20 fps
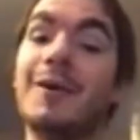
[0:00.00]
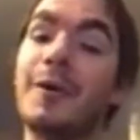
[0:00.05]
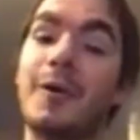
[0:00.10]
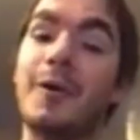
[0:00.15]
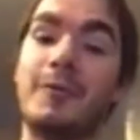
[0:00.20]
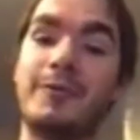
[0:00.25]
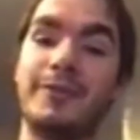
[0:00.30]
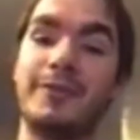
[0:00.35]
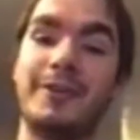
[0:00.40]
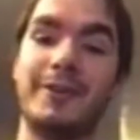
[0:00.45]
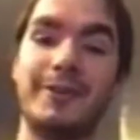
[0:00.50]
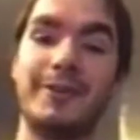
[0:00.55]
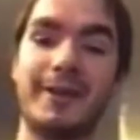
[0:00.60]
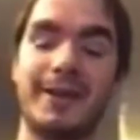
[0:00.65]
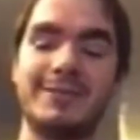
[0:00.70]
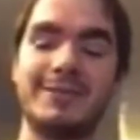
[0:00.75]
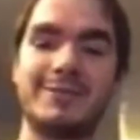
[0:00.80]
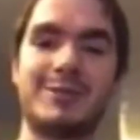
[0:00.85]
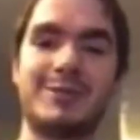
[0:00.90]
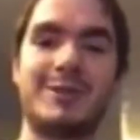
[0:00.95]
Hopefully you
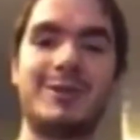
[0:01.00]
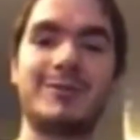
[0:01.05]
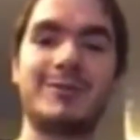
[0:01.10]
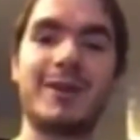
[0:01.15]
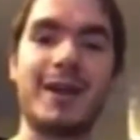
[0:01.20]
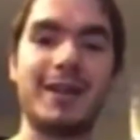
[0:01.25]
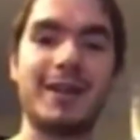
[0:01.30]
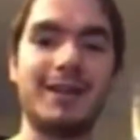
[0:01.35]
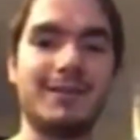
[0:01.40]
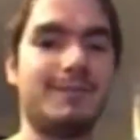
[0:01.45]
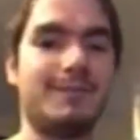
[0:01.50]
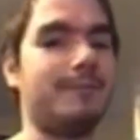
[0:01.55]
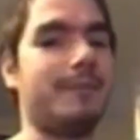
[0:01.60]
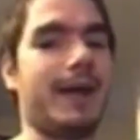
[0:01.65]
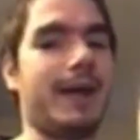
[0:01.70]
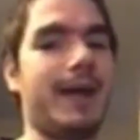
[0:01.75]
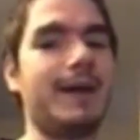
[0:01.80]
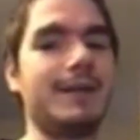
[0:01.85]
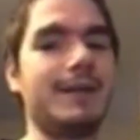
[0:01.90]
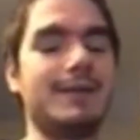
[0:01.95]
guys are all ready and
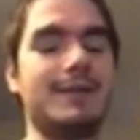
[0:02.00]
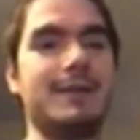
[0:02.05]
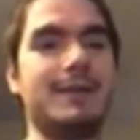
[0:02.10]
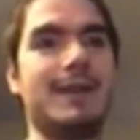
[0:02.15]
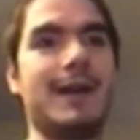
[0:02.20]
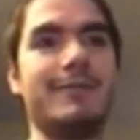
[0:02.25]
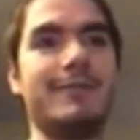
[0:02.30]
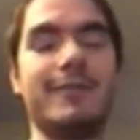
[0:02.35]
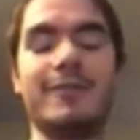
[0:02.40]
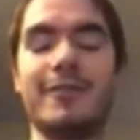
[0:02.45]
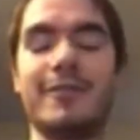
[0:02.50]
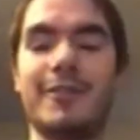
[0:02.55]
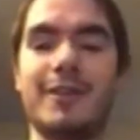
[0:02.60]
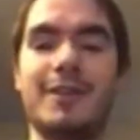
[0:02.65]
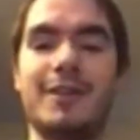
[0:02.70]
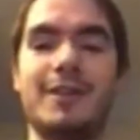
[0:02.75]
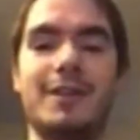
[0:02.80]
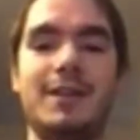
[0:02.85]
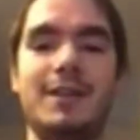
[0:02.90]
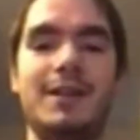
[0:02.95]
packed and have
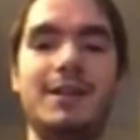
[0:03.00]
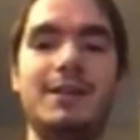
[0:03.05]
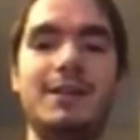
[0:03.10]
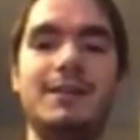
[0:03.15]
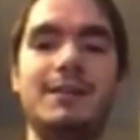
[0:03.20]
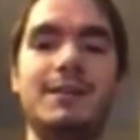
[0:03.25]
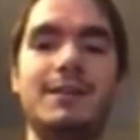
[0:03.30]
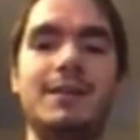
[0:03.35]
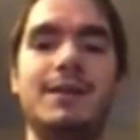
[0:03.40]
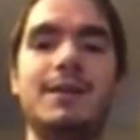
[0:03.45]
everything you need and